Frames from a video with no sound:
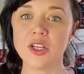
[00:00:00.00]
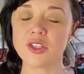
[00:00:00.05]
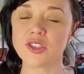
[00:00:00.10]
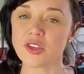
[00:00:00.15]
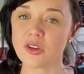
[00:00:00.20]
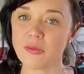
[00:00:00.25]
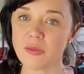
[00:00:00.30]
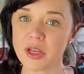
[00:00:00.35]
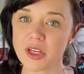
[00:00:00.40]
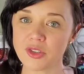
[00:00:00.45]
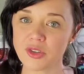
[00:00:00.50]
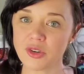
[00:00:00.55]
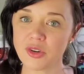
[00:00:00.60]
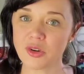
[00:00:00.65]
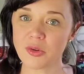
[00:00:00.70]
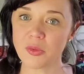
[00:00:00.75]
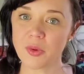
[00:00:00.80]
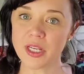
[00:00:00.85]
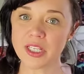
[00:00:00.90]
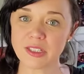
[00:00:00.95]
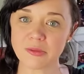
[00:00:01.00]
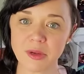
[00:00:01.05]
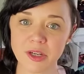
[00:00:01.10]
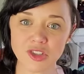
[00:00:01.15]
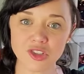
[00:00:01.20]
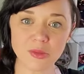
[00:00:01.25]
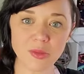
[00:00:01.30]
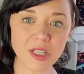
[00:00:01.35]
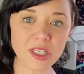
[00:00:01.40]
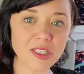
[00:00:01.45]
So measure your waist
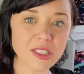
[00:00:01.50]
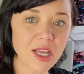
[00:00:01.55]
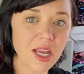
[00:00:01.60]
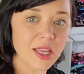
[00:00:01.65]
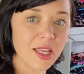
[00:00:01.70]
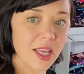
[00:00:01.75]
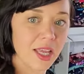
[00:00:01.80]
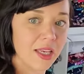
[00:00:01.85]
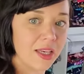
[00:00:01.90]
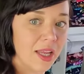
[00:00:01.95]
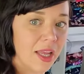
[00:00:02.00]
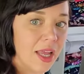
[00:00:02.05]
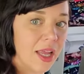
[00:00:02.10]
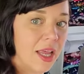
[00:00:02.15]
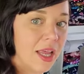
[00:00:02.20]
measurement, again,